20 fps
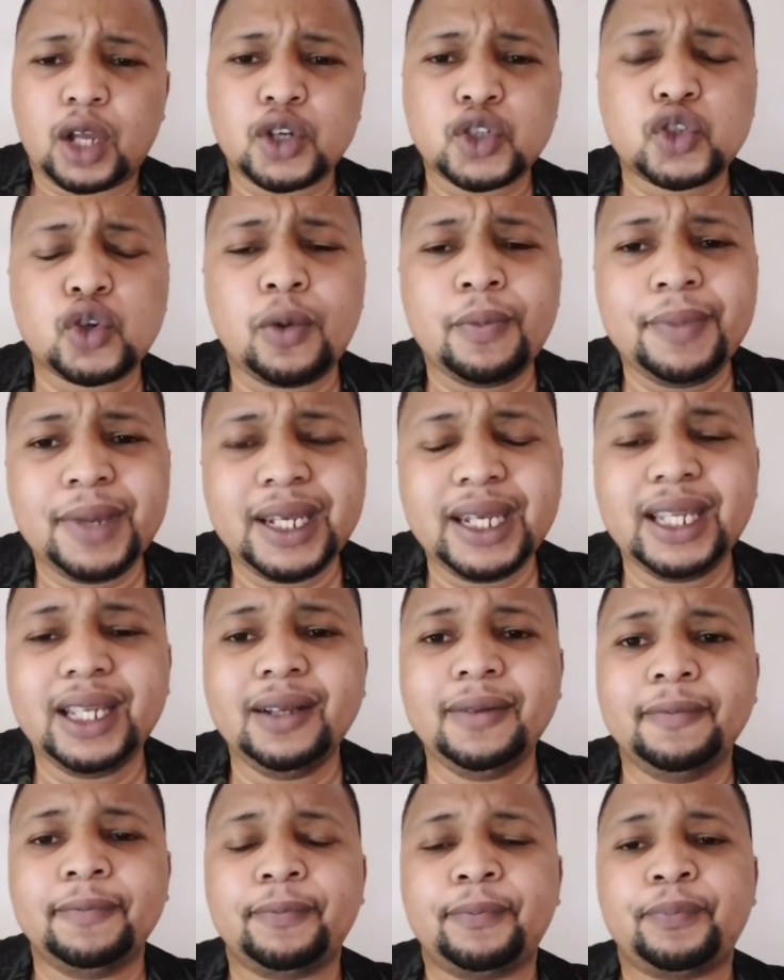So
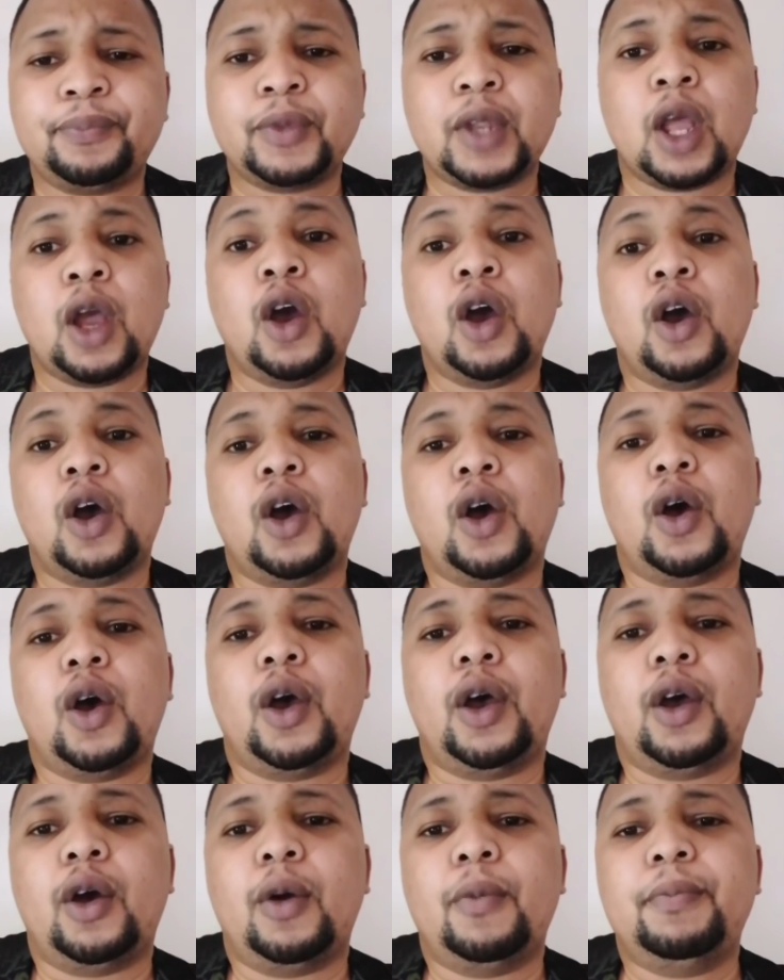meaning,
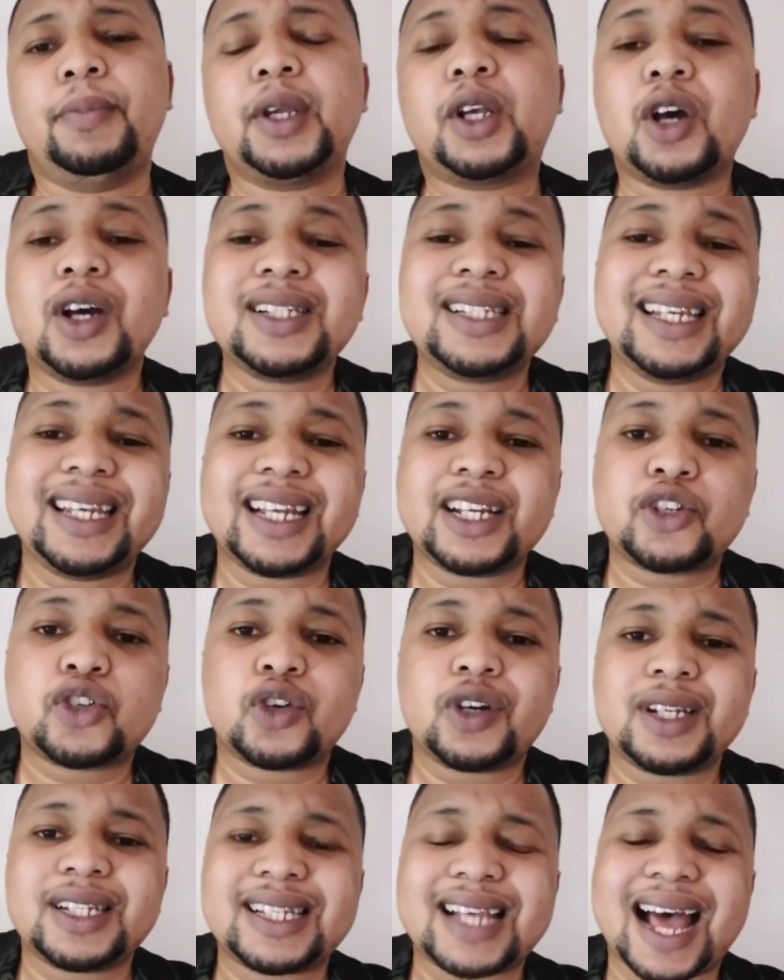because
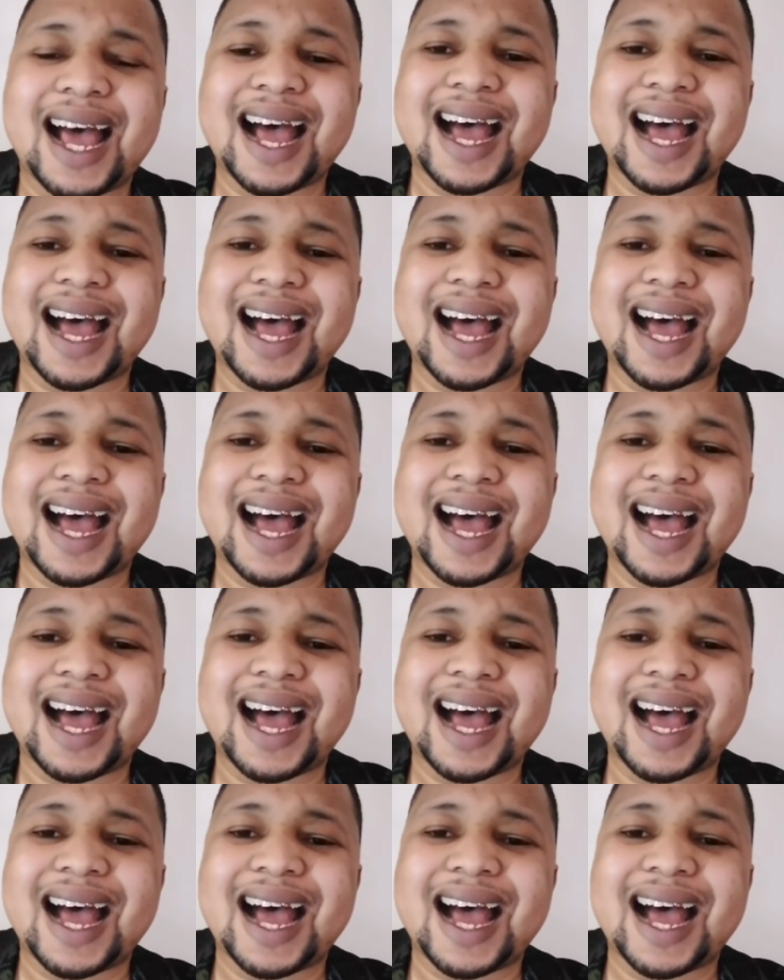electrons